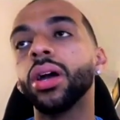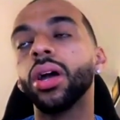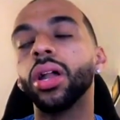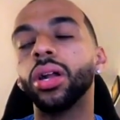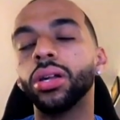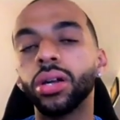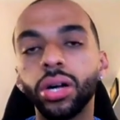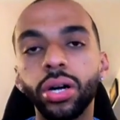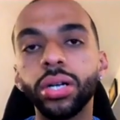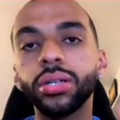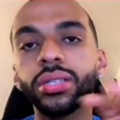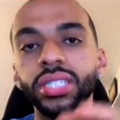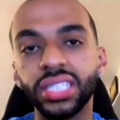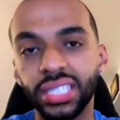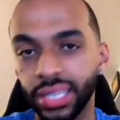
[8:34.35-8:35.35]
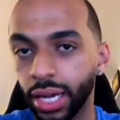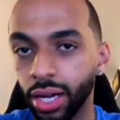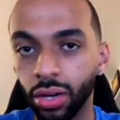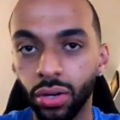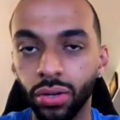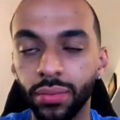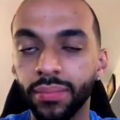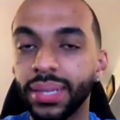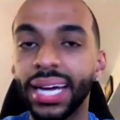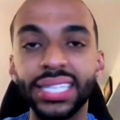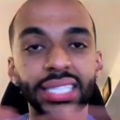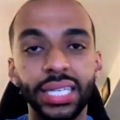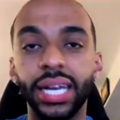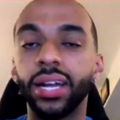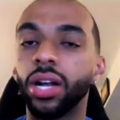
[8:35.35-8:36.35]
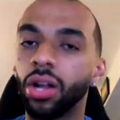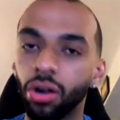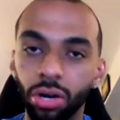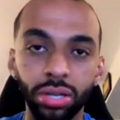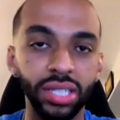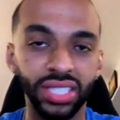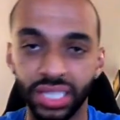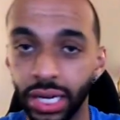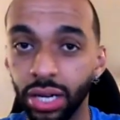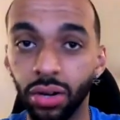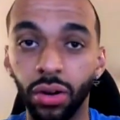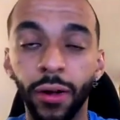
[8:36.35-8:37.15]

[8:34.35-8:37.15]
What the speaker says: learn the skill. That's it. Learn the skill.